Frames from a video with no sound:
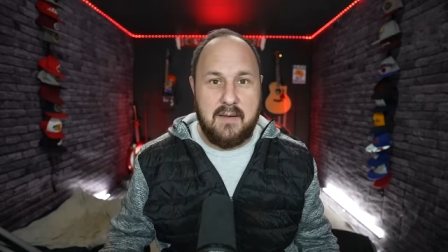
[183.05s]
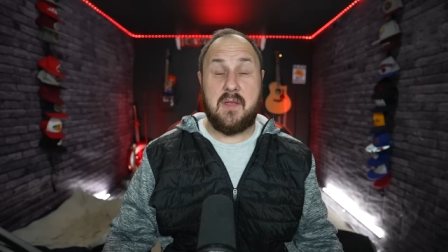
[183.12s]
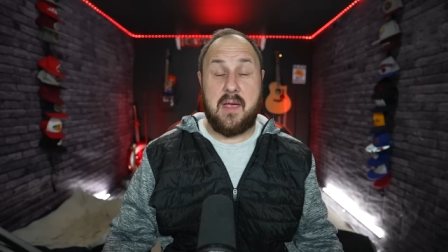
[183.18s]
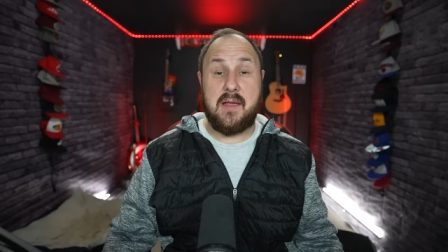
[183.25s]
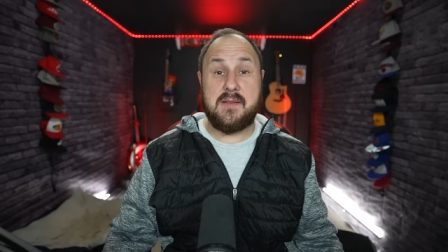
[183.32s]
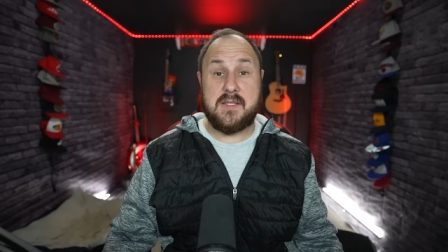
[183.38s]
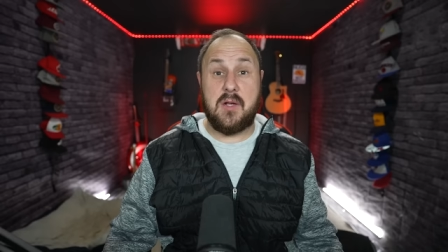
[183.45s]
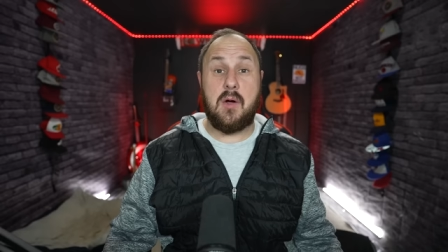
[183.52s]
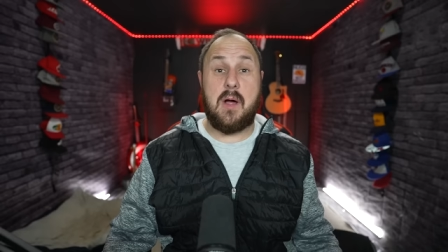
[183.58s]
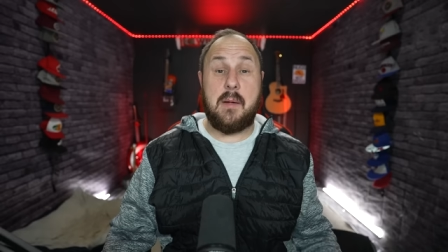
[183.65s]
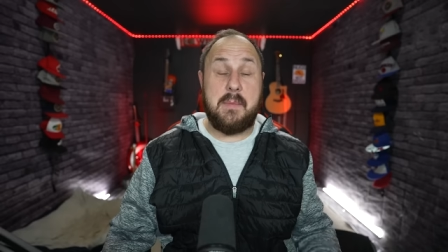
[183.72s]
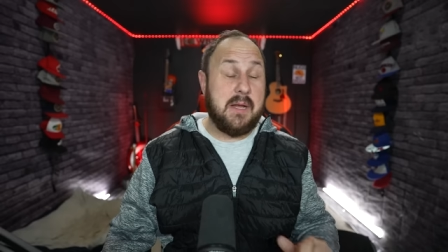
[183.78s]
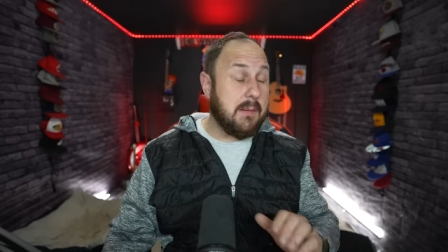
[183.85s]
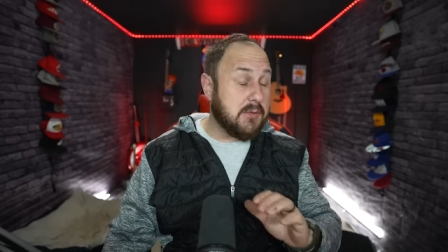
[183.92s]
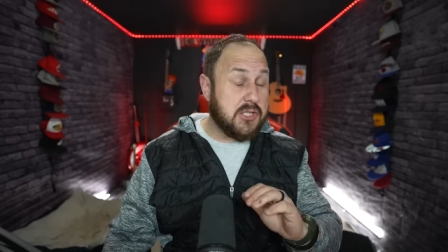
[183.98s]
Okay, so I
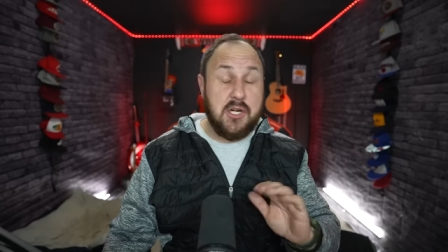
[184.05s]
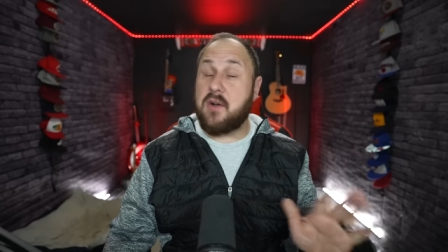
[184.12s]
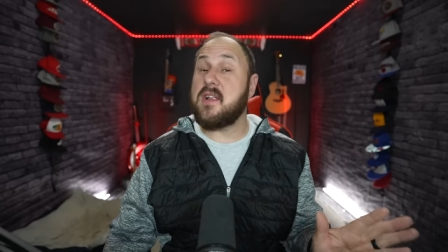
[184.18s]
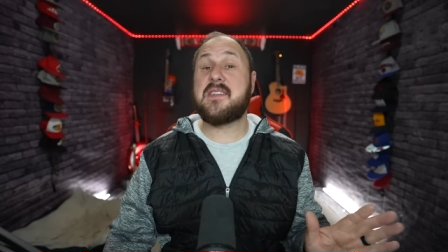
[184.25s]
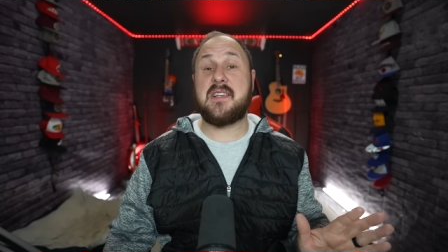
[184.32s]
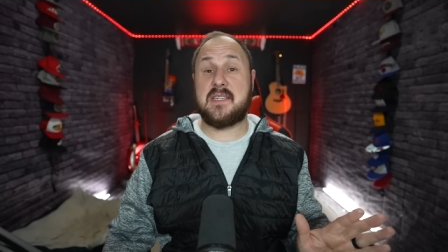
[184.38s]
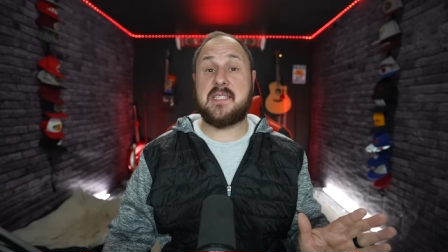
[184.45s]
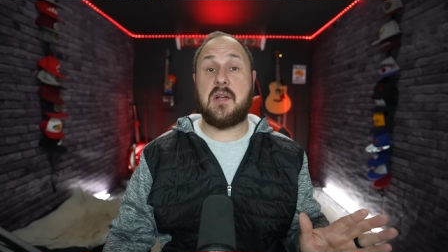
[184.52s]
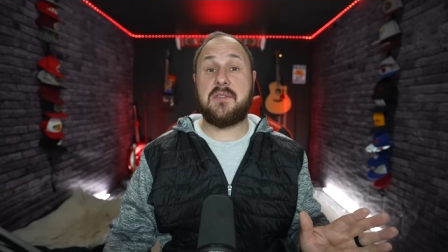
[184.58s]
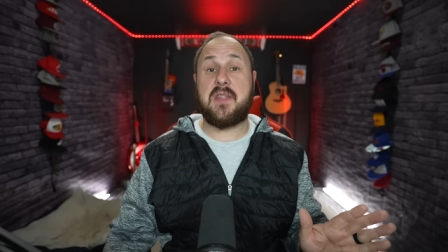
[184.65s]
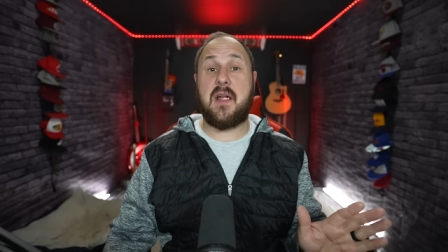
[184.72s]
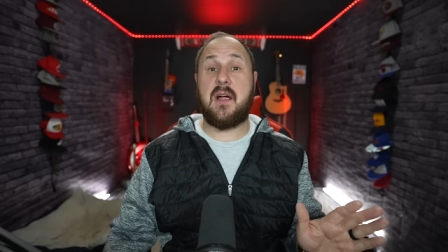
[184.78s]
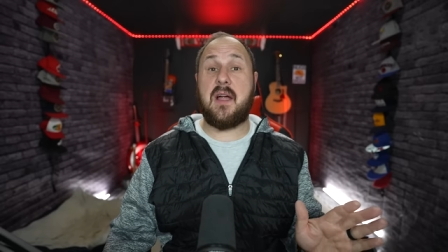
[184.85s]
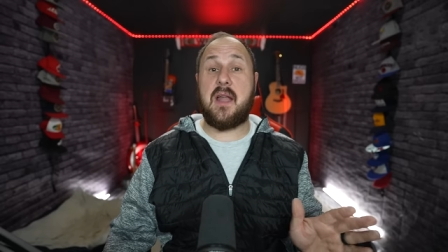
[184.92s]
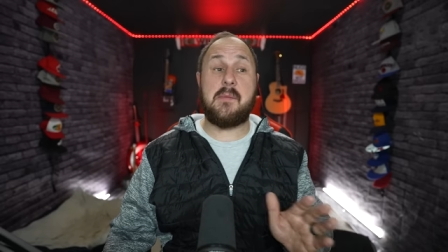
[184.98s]
mean, I'm sure it exists out
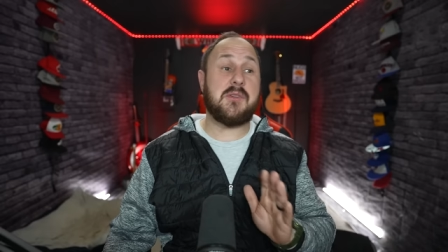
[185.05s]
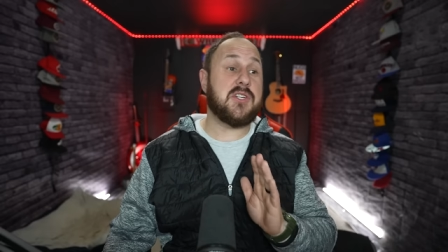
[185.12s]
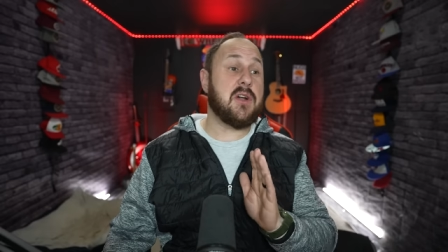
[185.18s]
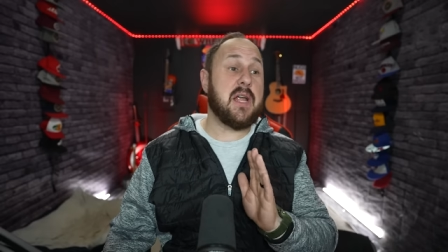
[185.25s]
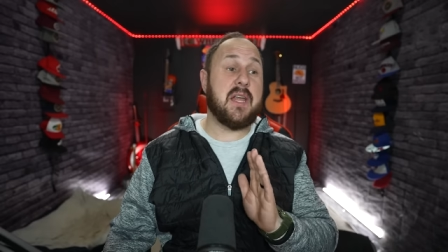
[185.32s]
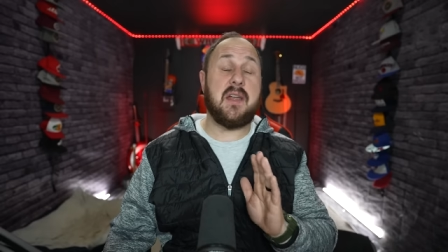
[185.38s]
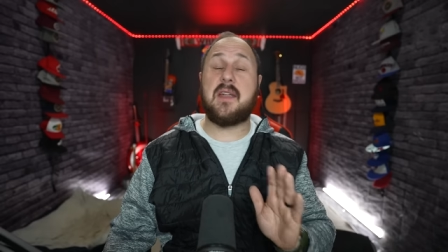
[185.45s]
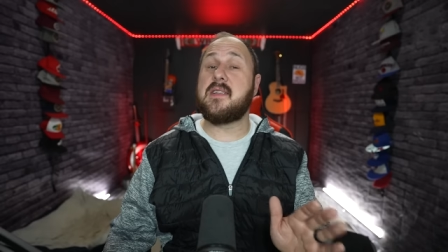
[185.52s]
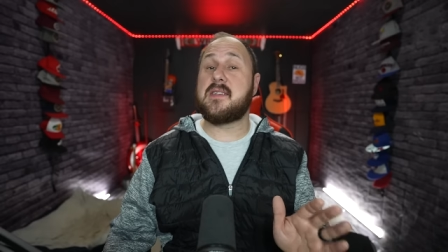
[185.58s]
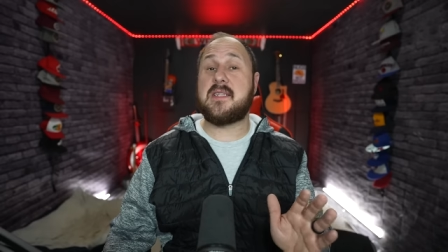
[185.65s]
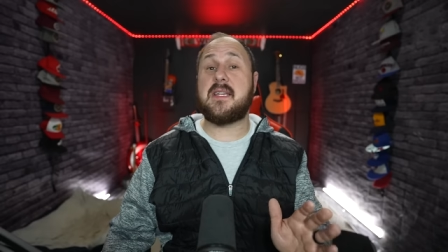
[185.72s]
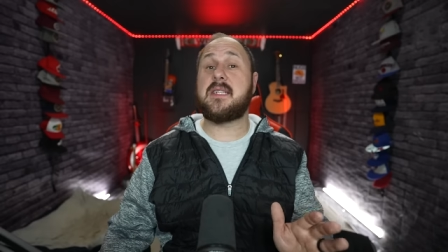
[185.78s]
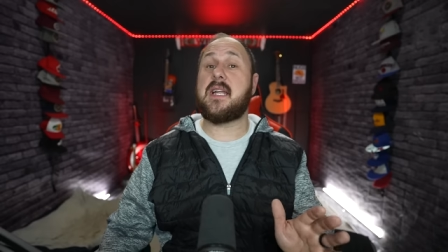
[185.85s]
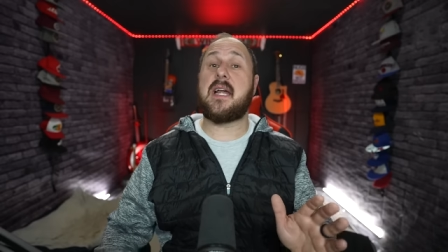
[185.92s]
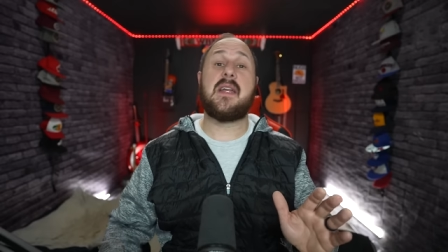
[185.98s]
there, and I'm sure I could
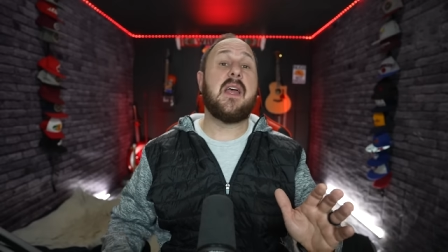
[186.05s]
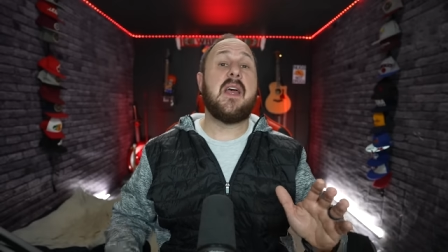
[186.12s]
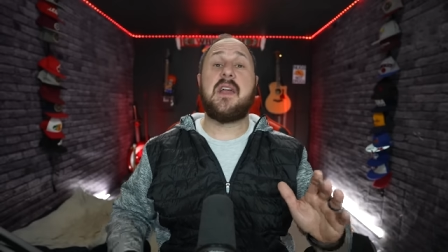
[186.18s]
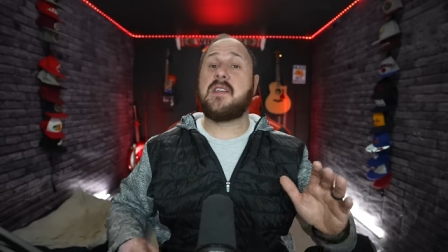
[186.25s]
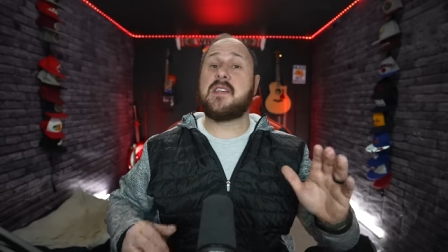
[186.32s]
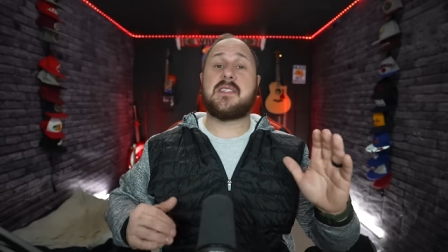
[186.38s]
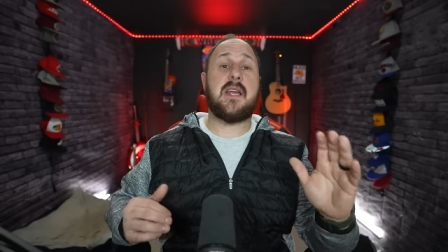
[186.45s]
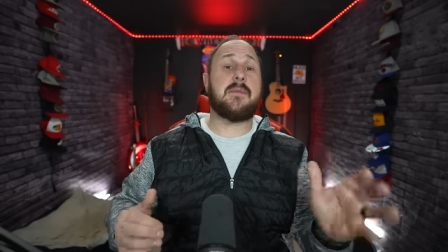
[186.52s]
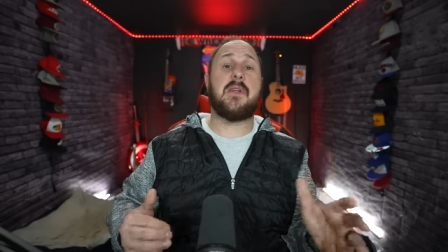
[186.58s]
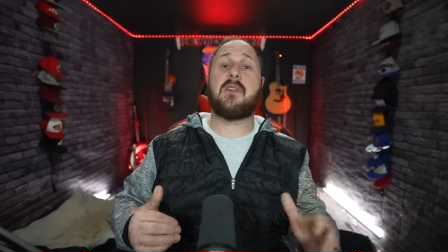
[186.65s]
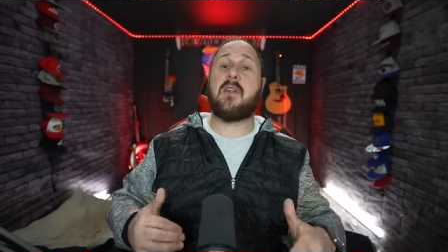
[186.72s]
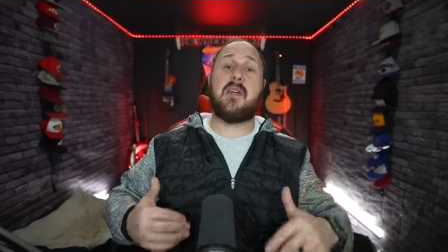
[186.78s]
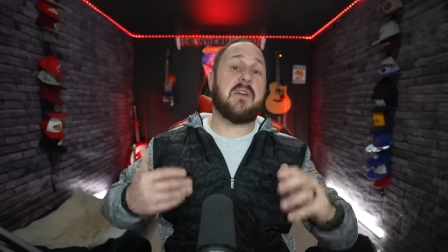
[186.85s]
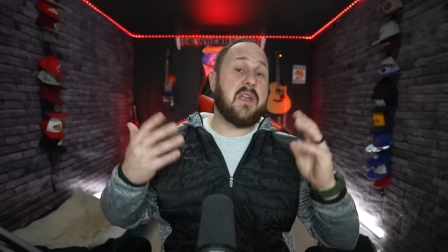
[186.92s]
concede that to some degree.